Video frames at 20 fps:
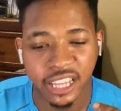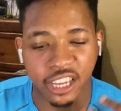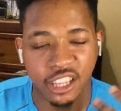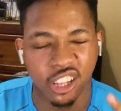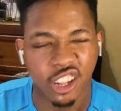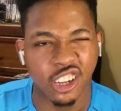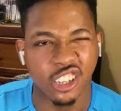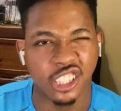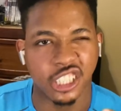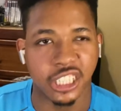a
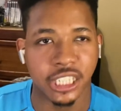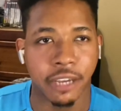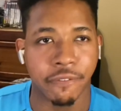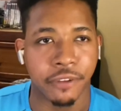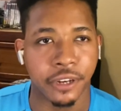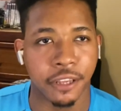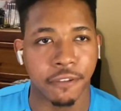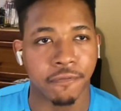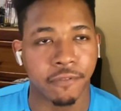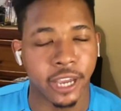
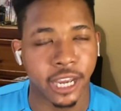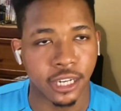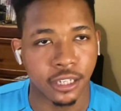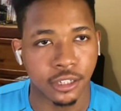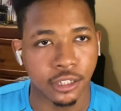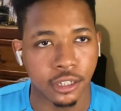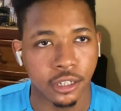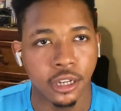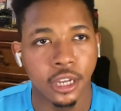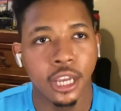longevity
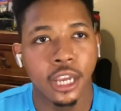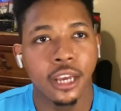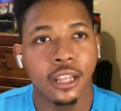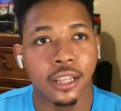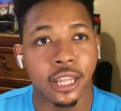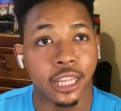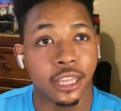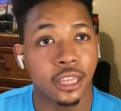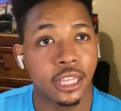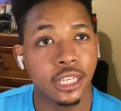factor.
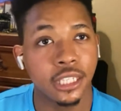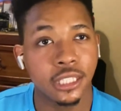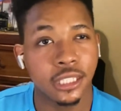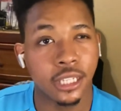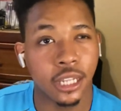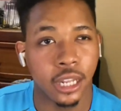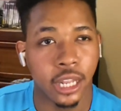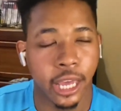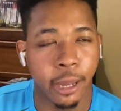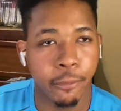Like, think
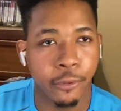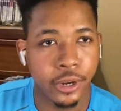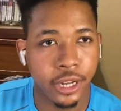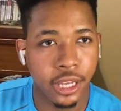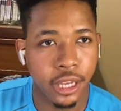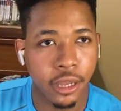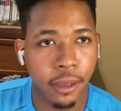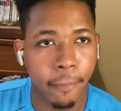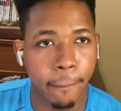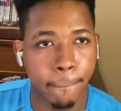
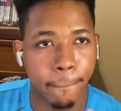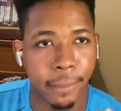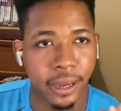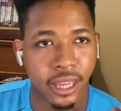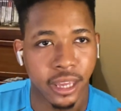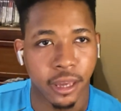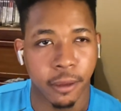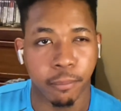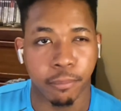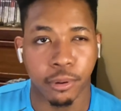celebrity,
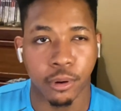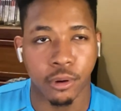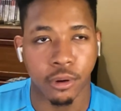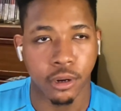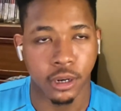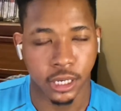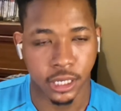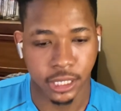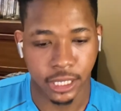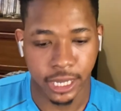but in
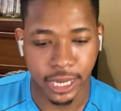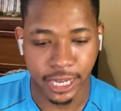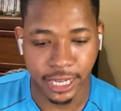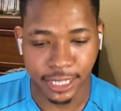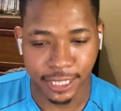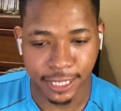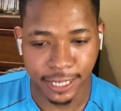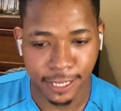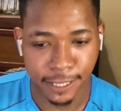porn. Like,